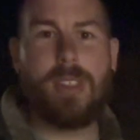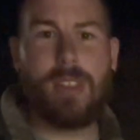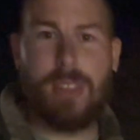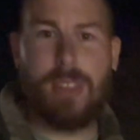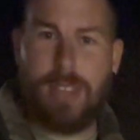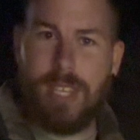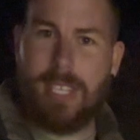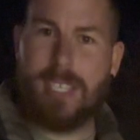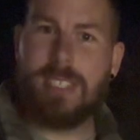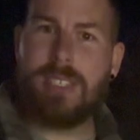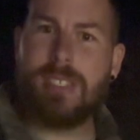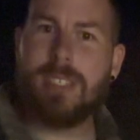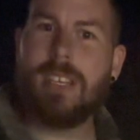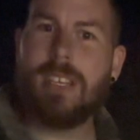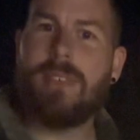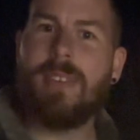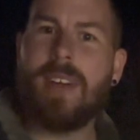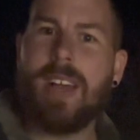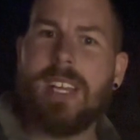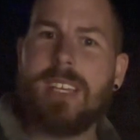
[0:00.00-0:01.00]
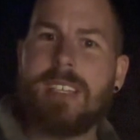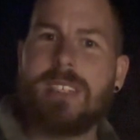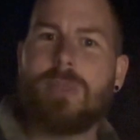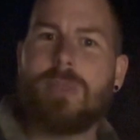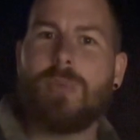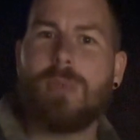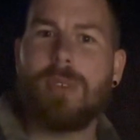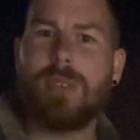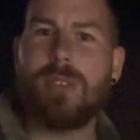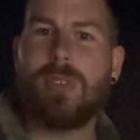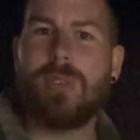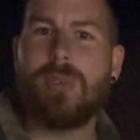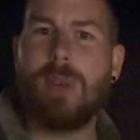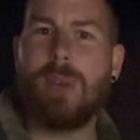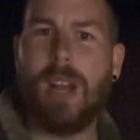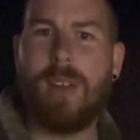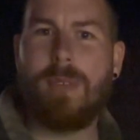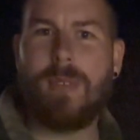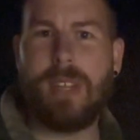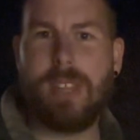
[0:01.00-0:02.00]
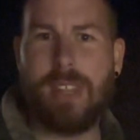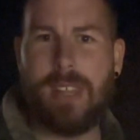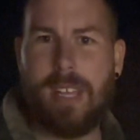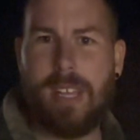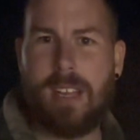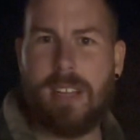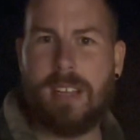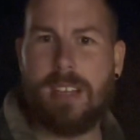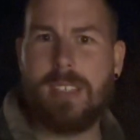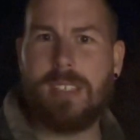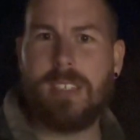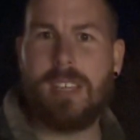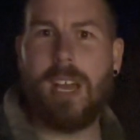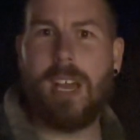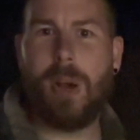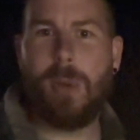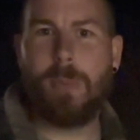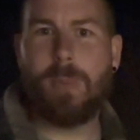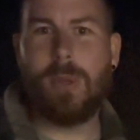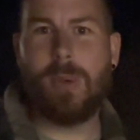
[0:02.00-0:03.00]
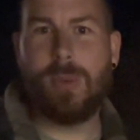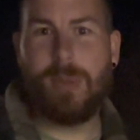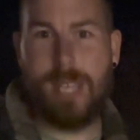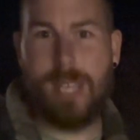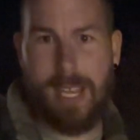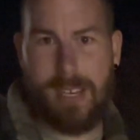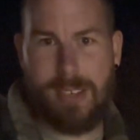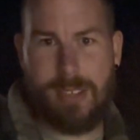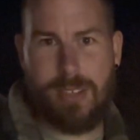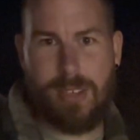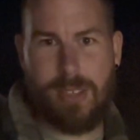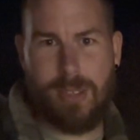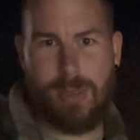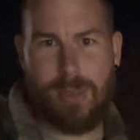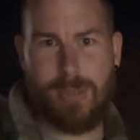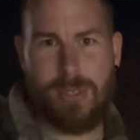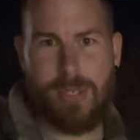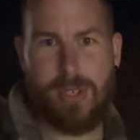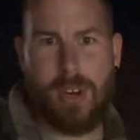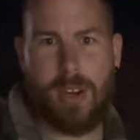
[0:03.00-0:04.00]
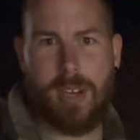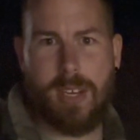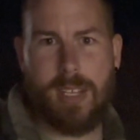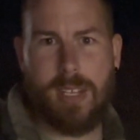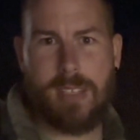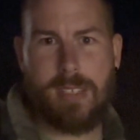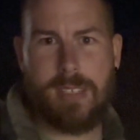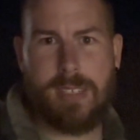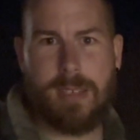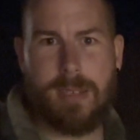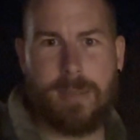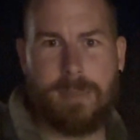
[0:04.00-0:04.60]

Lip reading: This device will do everything to help you get to those targets.